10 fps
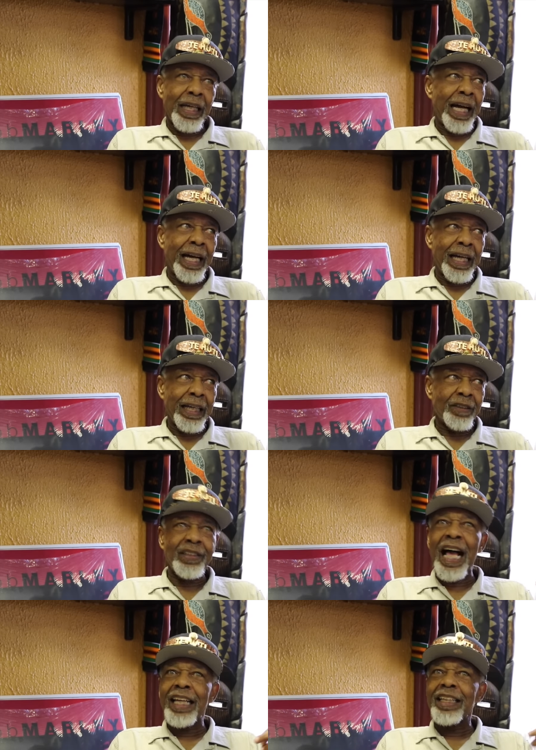uh,
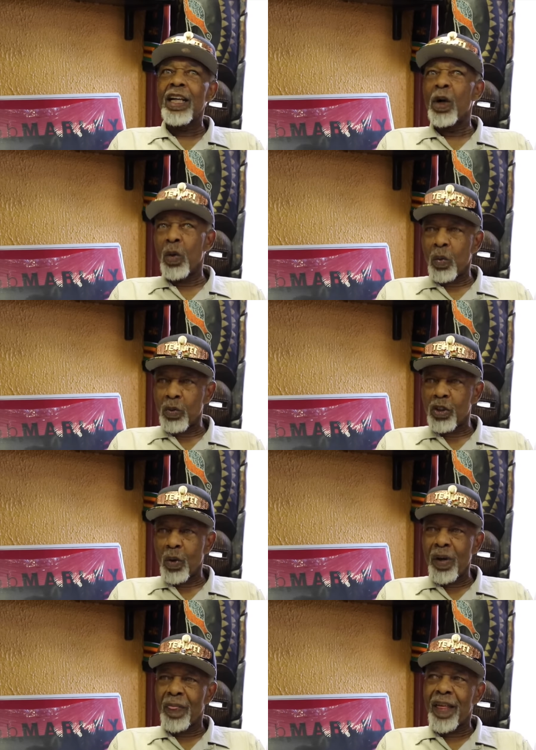solid gold.
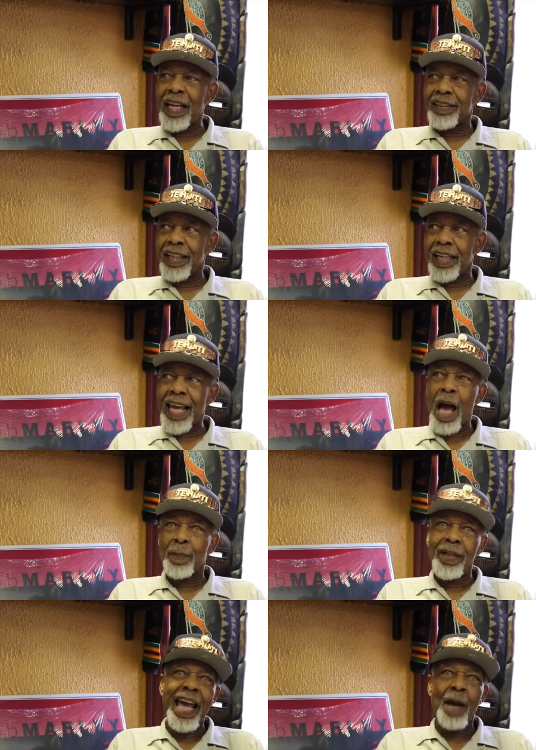So what they said
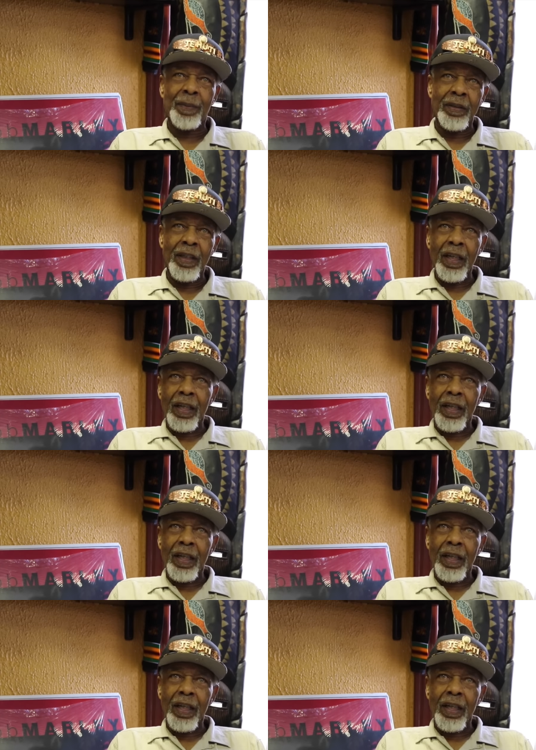happened happened.